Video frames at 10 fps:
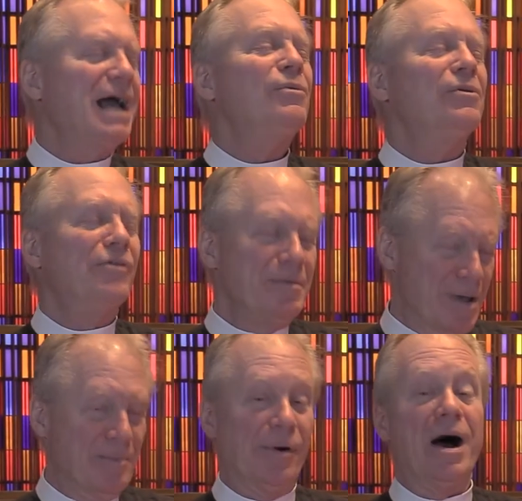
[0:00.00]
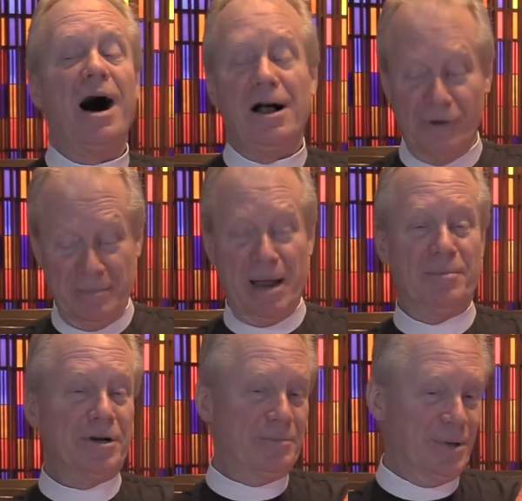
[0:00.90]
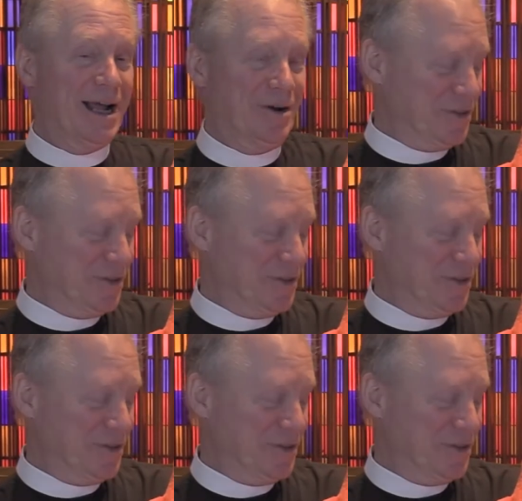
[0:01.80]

will remember. I'll remember to put out